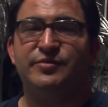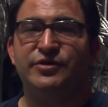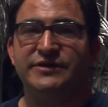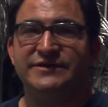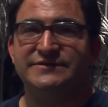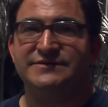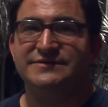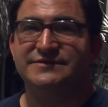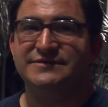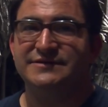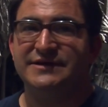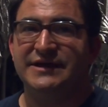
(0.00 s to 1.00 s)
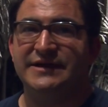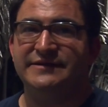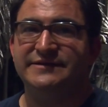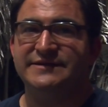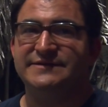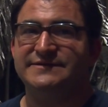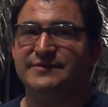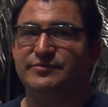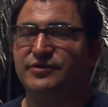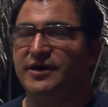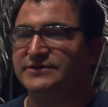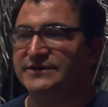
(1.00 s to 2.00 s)
Brooks, and this is a
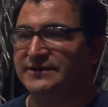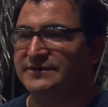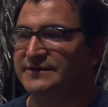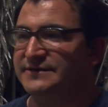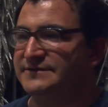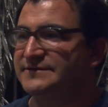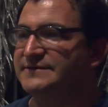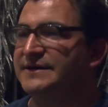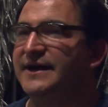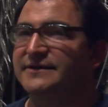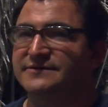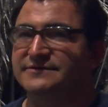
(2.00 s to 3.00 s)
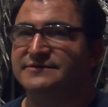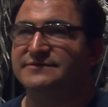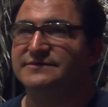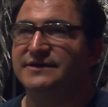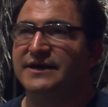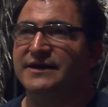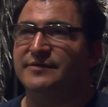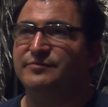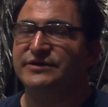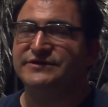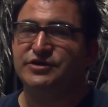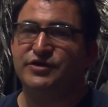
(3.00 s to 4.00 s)
project that's titled uh,
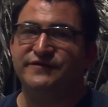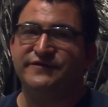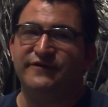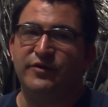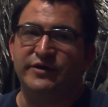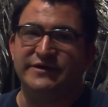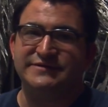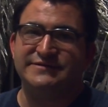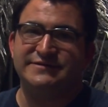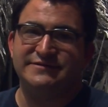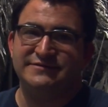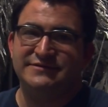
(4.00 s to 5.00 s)
Preserved Forest.